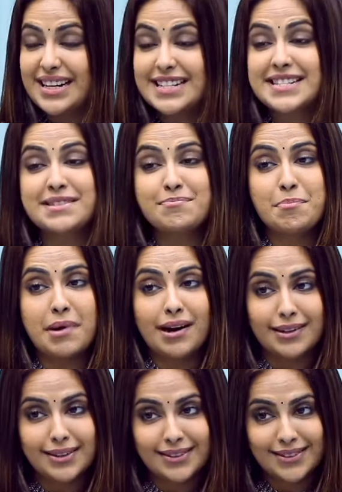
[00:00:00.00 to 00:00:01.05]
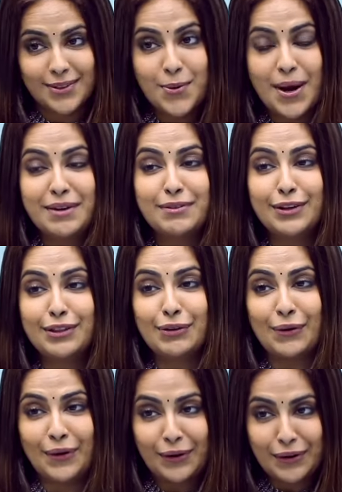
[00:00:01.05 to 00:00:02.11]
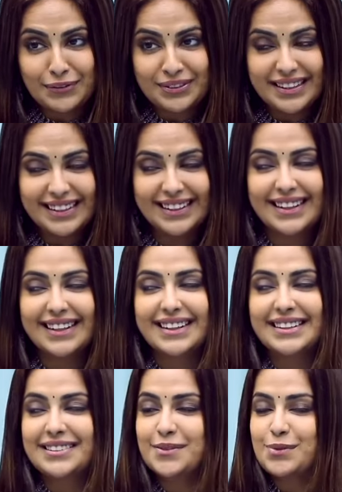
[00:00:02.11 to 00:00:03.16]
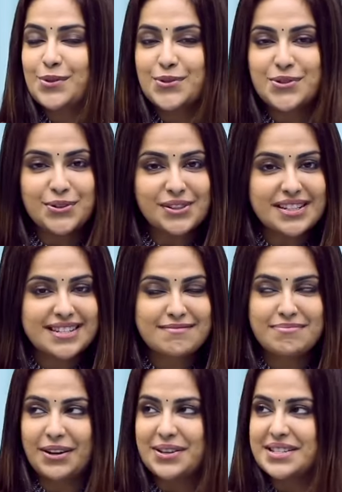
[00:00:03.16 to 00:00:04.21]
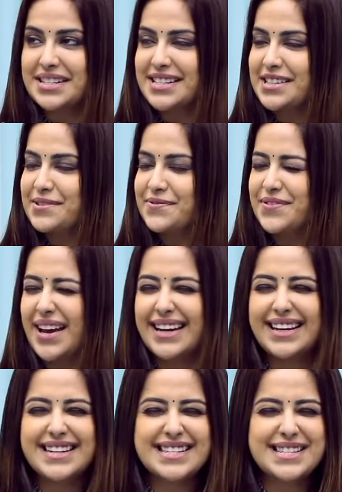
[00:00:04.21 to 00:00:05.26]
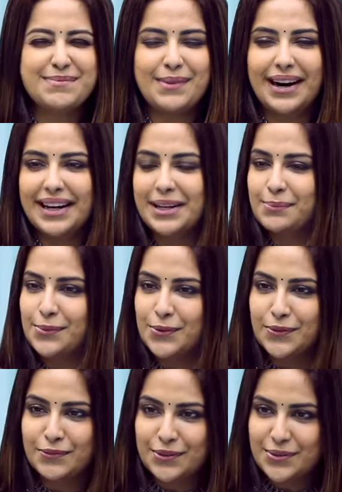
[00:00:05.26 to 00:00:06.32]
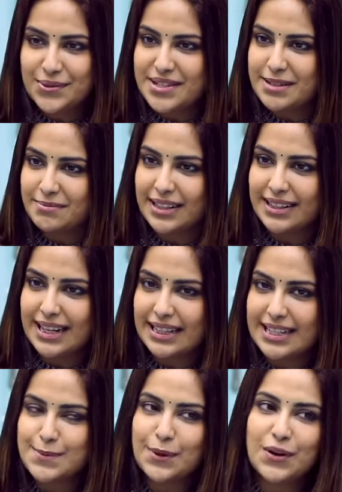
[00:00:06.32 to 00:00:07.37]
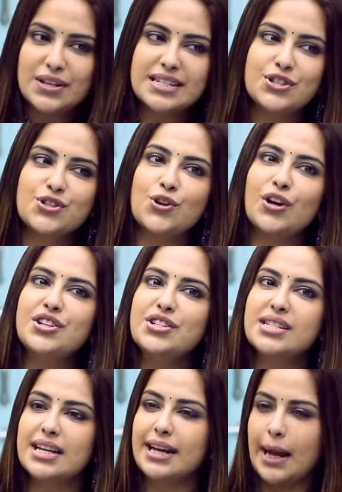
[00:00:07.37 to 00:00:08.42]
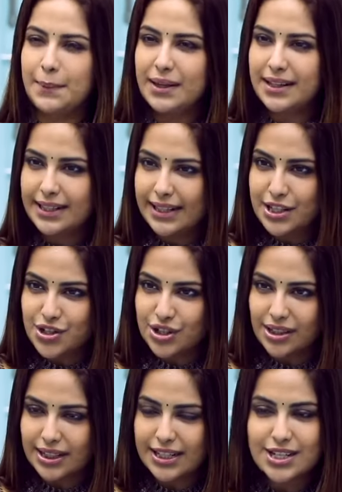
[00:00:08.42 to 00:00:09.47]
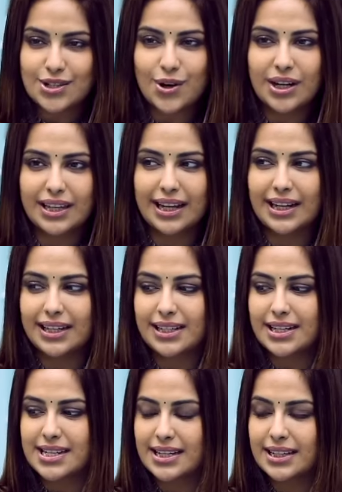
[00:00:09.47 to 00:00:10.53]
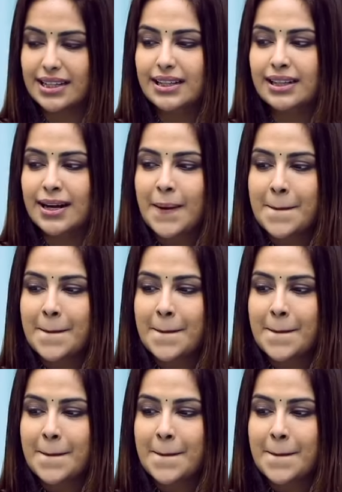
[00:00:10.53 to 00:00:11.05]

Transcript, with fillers: it is smart. Whoever yeah. thought of it, kudos because it's a very smart move to do something like this because it's not just grabbing attention it is not that it is i think